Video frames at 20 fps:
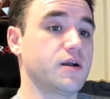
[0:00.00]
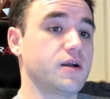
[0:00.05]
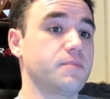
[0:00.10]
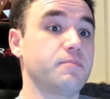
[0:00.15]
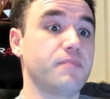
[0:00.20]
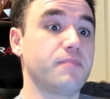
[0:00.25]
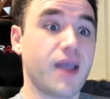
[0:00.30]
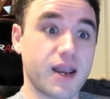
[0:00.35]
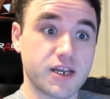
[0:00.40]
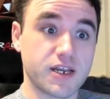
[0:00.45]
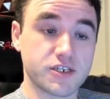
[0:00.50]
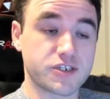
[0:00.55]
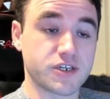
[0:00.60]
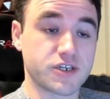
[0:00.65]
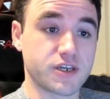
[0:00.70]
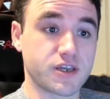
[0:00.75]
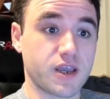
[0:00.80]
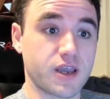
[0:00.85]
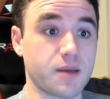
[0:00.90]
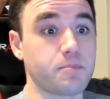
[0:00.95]

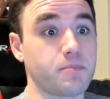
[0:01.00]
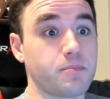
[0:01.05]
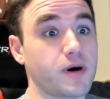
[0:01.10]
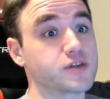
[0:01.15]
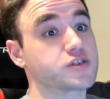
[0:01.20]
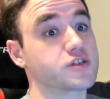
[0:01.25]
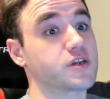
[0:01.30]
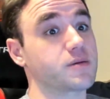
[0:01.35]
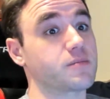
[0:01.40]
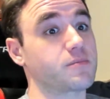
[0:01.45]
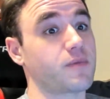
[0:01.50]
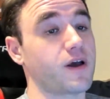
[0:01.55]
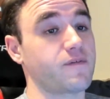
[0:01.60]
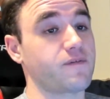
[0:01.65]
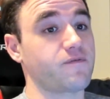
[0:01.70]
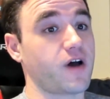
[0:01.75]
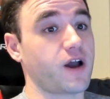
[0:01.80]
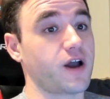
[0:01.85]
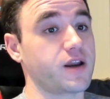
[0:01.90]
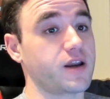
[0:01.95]
managing and budgeting my
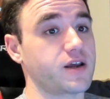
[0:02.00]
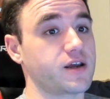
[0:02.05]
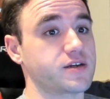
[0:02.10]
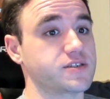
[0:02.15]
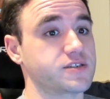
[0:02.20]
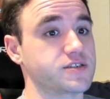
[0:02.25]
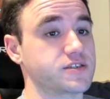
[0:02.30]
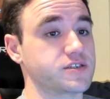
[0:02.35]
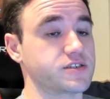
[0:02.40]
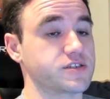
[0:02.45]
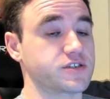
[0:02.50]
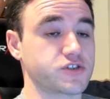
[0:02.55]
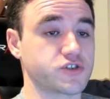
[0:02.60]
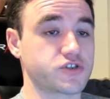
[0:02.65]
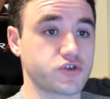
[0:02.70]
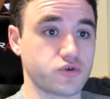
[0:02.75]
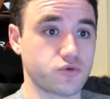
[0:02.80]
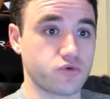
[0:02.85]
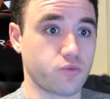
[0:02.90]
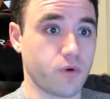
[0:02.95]
finances
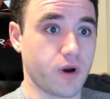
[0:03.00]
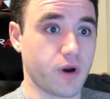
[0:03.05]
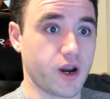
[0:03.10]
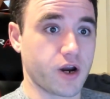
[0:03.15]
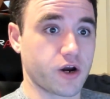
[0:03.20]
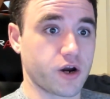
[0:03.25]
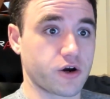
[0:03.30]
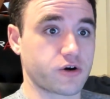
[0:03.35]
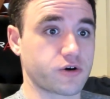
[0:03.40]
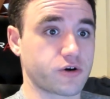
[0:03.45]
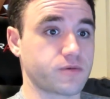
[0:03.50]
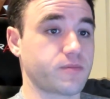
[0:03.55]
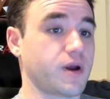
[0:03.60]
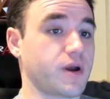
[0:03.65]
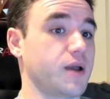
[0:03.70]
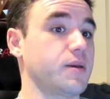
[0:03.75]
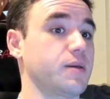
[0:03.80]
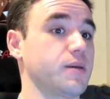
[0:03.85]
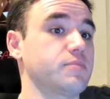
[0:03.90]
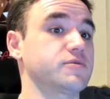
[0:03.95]
to where
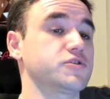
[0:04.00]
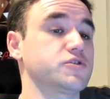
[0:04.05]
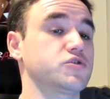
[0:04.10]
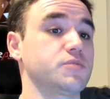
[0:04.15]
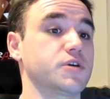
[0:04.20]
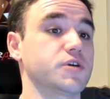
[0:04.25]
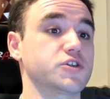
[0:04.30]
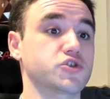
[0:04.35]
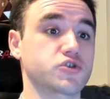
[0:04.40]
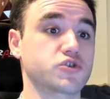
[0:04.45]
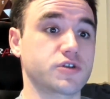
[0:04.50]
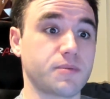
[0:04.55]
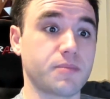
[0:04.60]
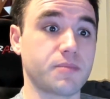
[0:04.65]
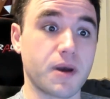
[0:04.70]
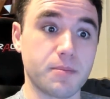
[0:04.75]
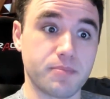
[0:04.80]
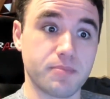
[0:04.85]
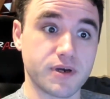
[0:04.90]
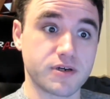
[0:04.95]
I'm able to make sure that my
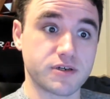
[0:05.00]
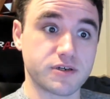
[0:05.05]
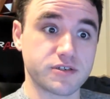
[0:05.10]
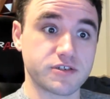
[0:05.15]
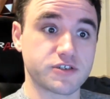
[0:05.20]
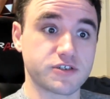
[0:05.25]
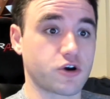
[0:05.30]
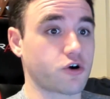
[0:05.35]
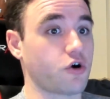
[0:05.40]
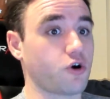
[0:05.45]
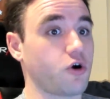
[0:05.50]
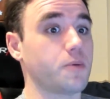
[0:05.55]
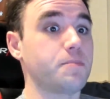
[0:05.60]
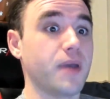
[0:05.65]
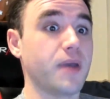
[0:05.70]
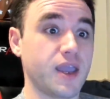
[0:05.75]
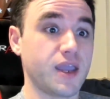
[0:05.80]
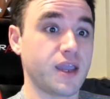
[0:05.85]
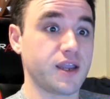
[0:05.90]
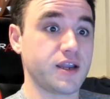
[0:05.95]
bills are all
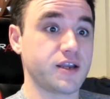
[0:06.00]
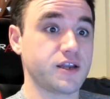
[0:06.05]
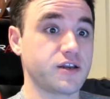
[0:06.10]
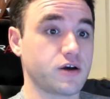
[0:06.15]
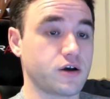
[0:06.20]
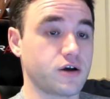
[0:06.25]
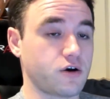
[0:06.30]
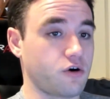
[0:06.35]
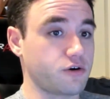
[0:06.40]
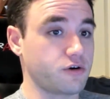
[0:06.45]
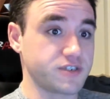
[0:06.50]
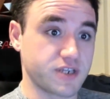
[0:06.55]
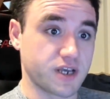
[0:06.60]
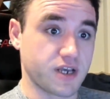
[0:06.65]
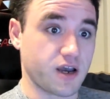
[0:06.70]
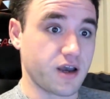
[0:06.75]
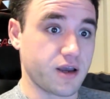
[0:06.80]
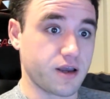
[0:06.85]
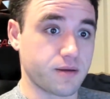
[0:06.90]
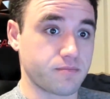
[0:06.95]
paid on
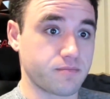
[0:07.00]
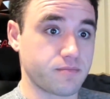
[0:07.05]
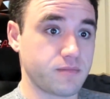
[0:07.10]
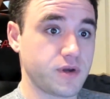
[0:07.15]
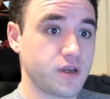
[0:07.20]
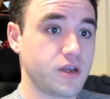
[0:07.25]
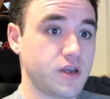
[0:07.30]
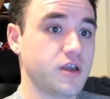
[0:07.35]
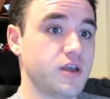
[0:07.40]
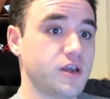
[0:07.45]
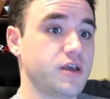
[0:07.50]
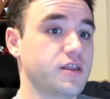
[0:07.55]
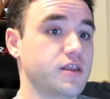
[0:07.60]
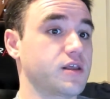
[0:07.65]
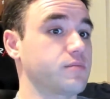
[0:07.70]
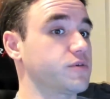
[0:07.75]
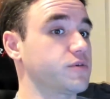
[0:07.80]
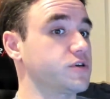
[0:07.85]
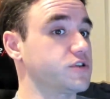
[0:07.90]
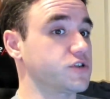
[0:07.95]
time, and
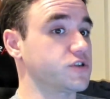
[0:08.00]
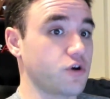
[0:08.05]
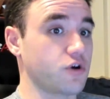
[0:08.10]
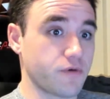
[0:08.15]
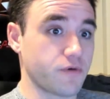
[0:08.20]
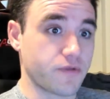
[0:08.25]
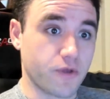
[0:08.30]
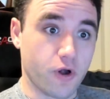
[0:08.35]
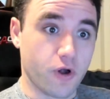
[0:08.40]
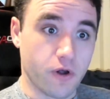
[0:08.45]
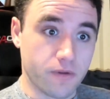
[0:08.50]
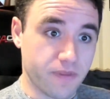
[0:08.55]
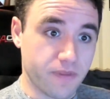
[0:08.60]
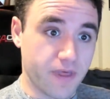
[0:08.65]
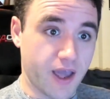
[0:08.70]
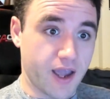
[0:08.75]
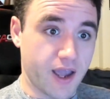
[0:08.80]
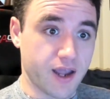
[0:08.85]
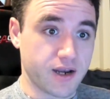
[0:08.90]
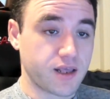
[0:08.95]
I'm good to go with all
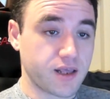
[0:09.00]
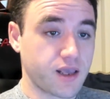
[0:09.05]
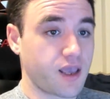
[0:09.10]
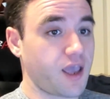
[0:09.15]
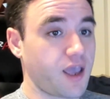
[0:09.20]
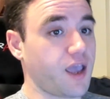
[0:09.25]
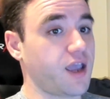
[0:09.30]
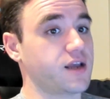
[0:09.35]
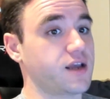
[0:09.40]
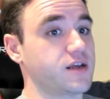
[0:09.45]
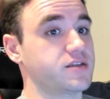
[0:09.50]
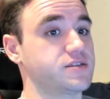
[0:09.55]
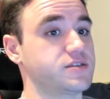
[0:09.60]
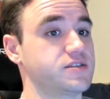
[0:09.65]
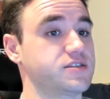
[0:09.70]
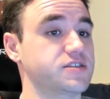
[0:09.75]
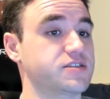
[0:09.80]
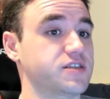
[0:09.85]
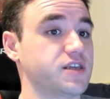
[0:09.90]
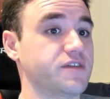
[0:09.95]
that, and
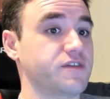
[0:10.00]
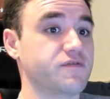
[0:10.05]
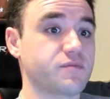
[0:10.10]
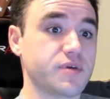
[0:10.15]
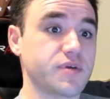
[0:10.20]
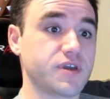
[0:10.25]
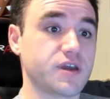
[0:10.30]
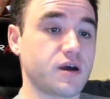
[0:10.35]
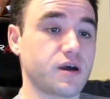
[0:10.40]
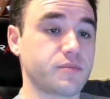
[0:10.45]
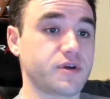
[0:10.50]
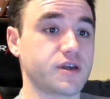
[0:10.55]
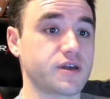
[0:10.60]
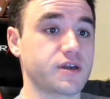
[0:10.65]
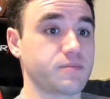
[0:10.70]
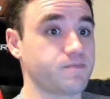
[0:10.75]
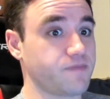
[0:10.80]
even becoming